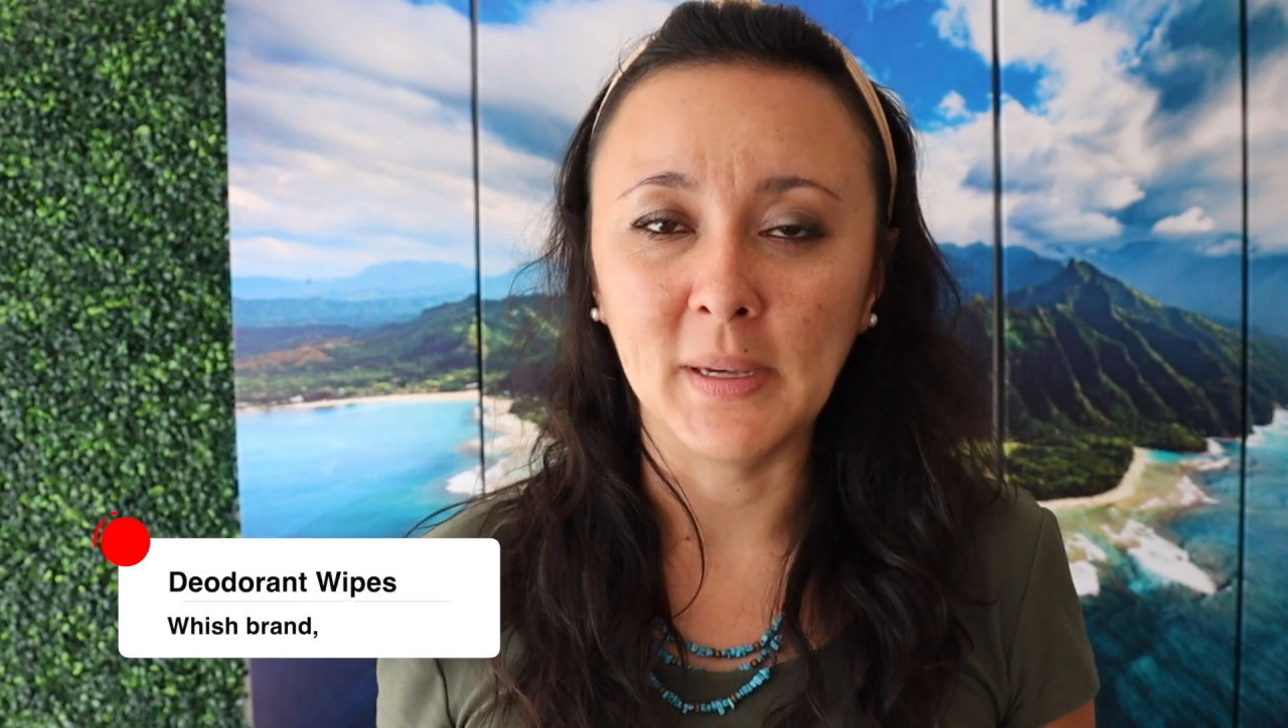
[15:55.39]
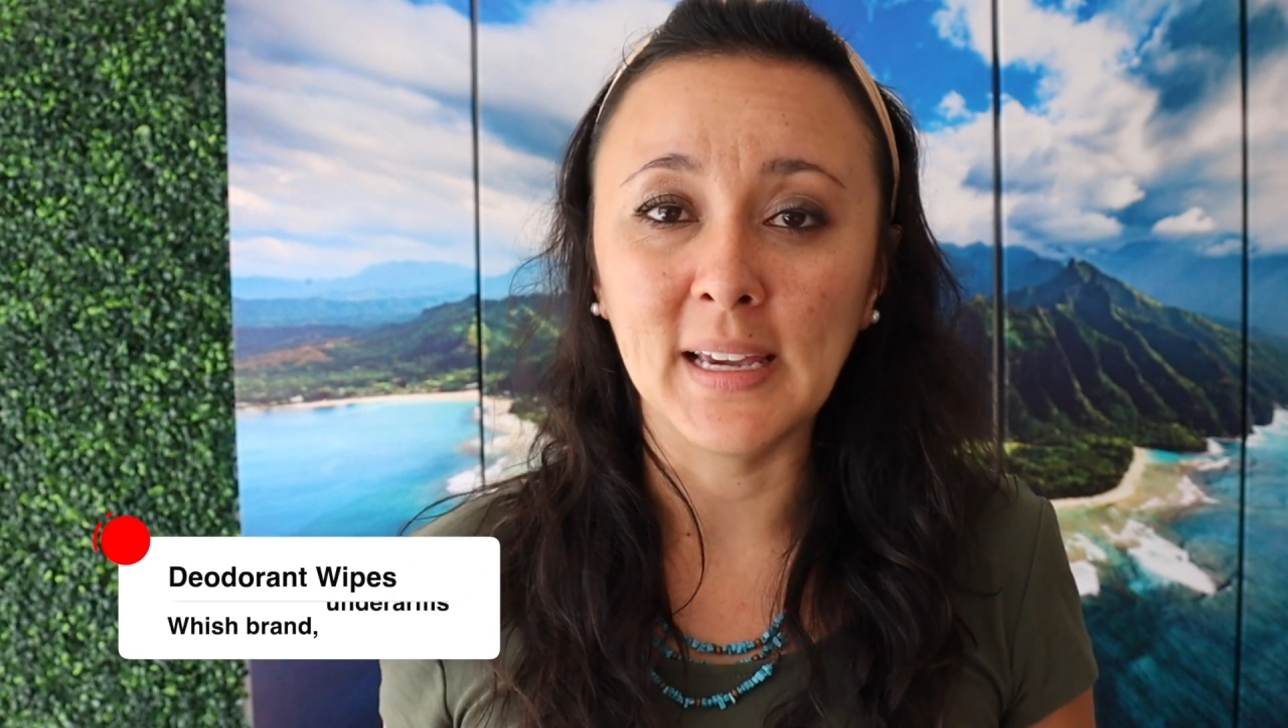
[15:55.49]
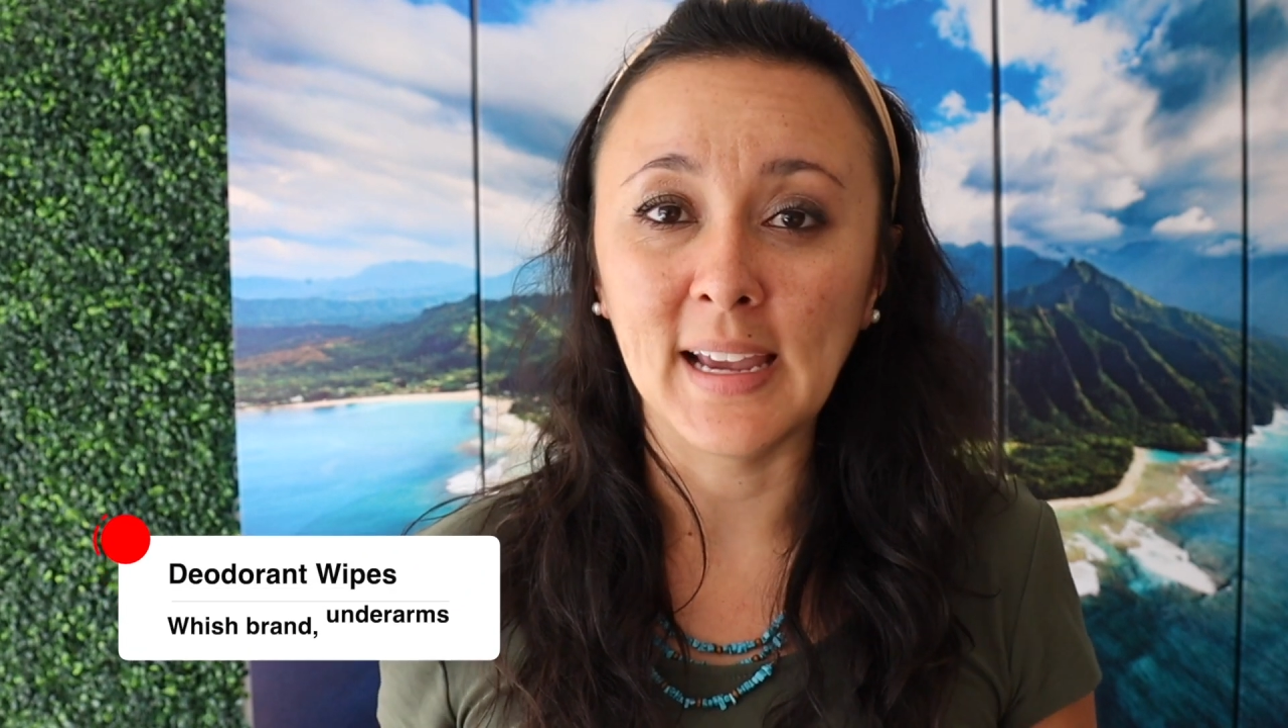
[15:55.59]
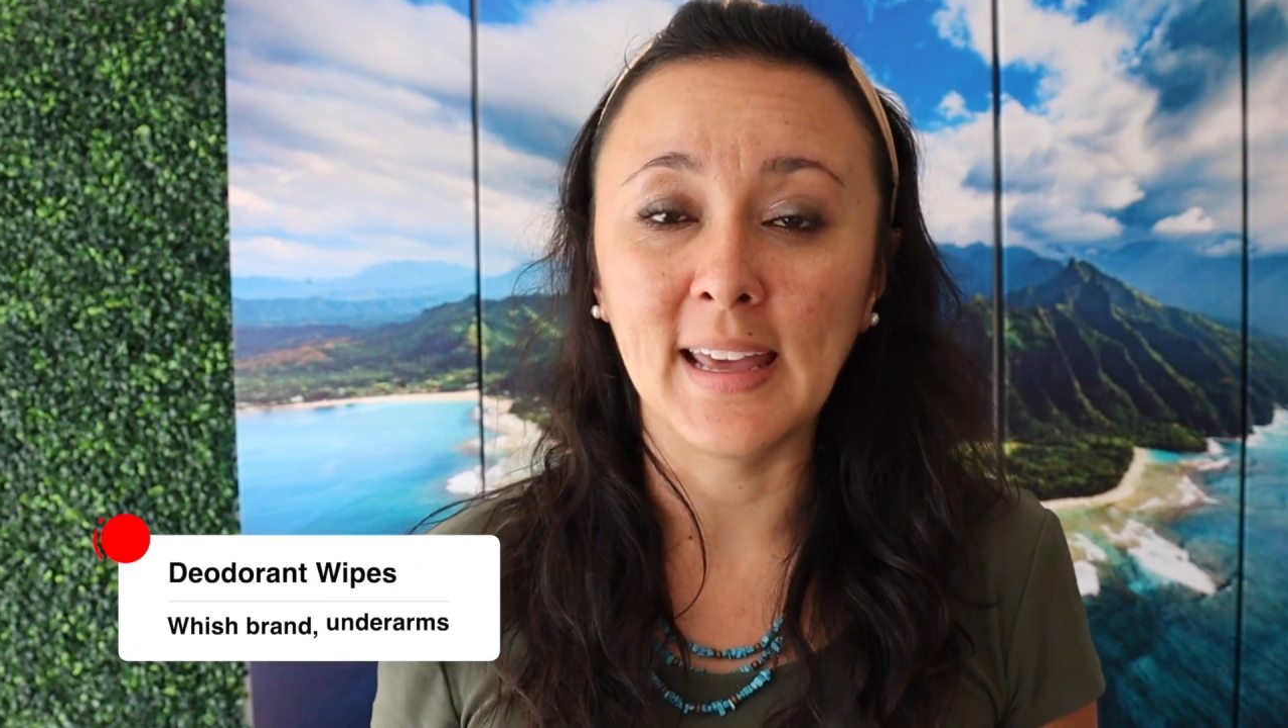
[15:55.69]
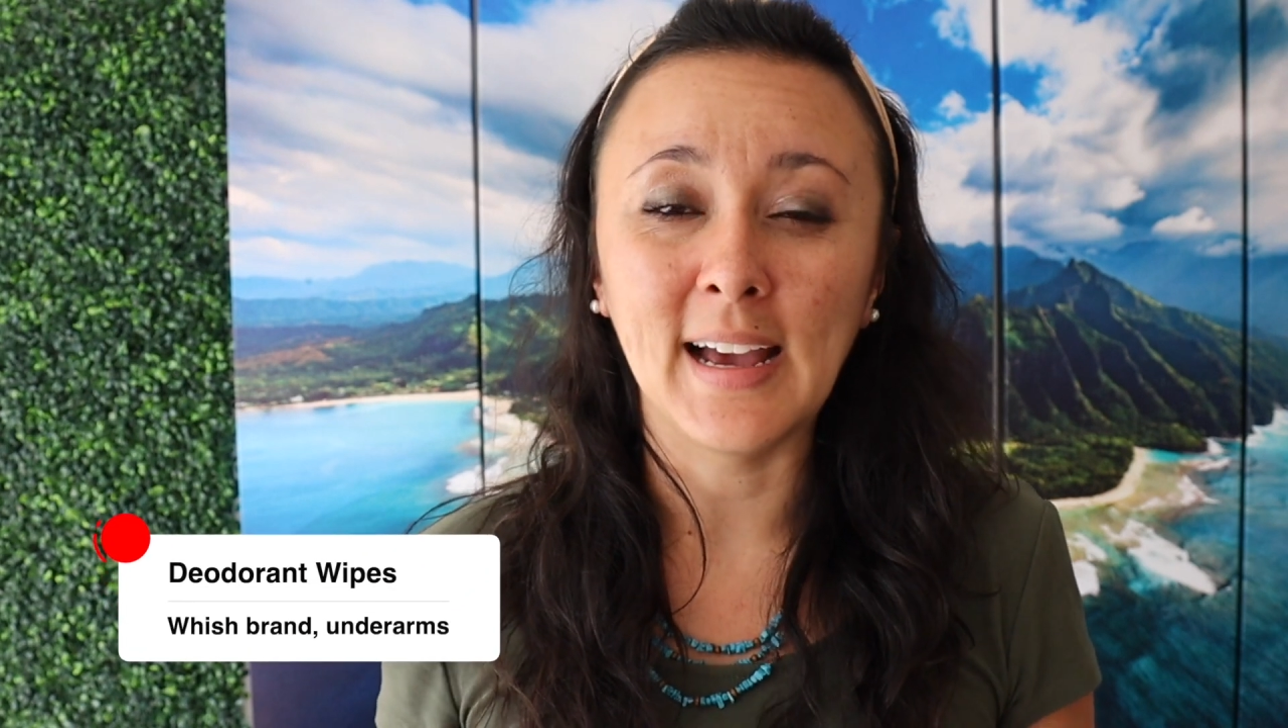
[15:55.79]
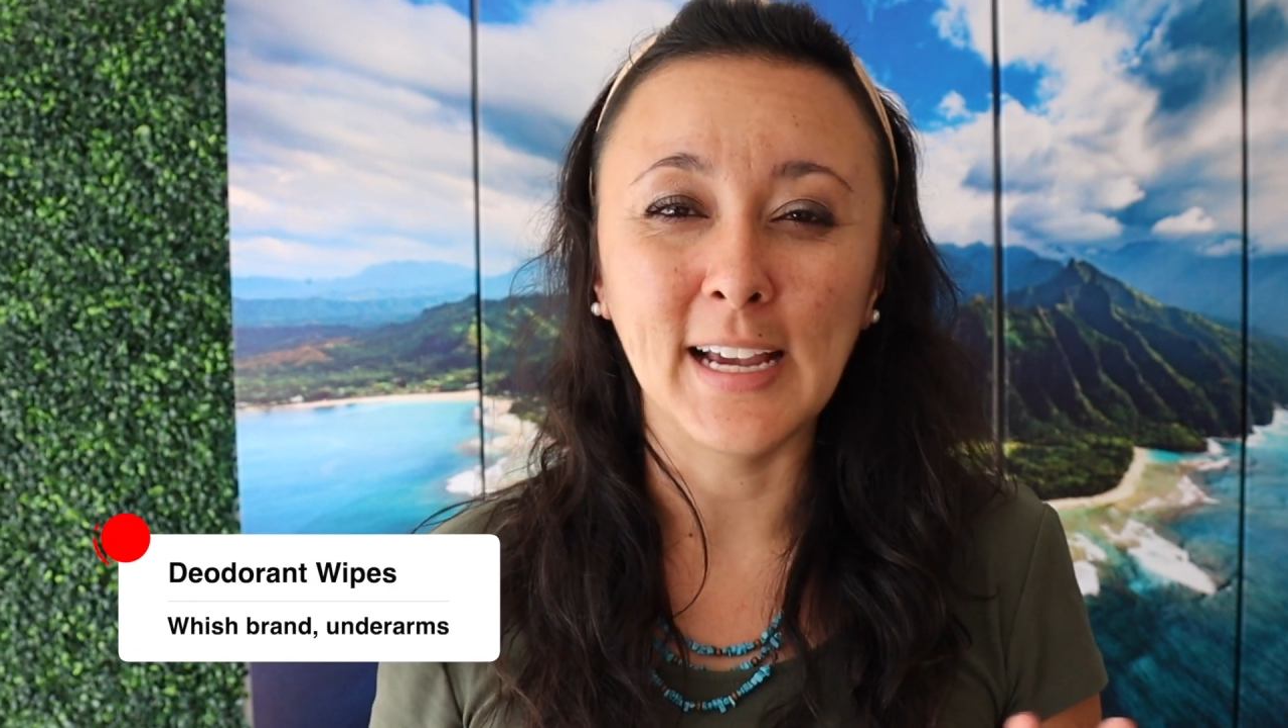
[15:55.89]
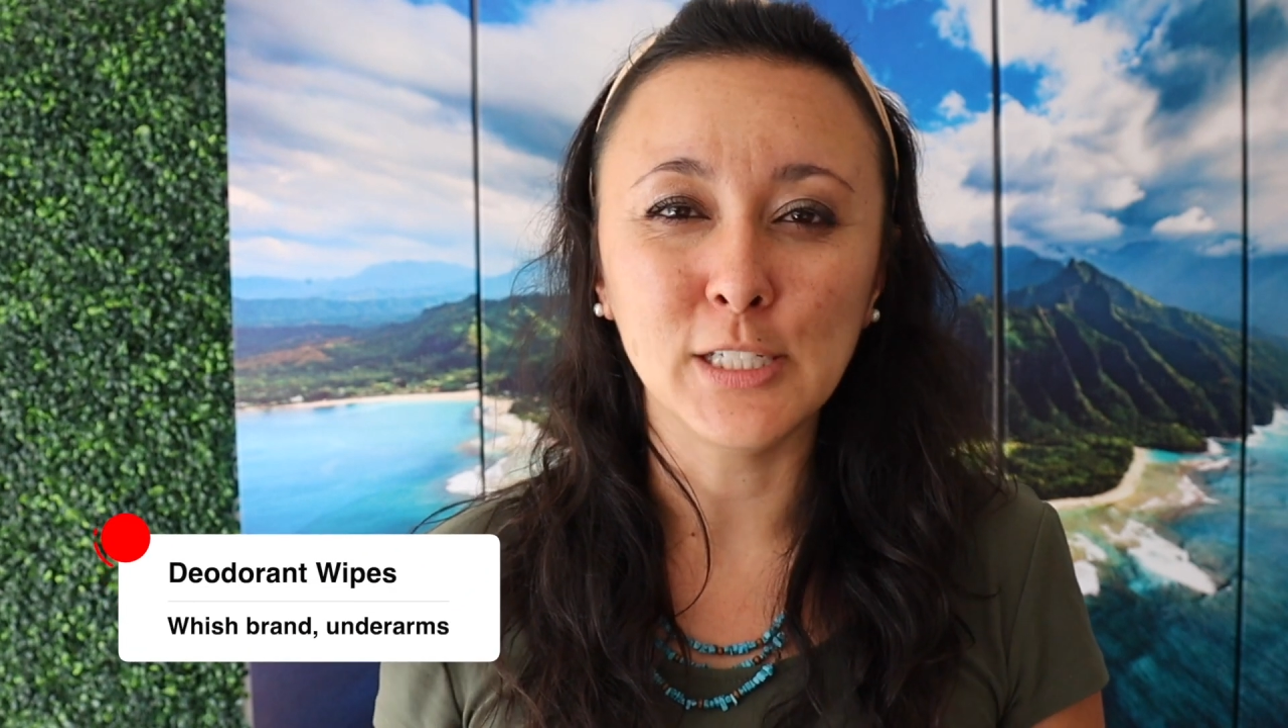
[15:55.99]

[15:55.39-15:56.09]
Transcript: Again, I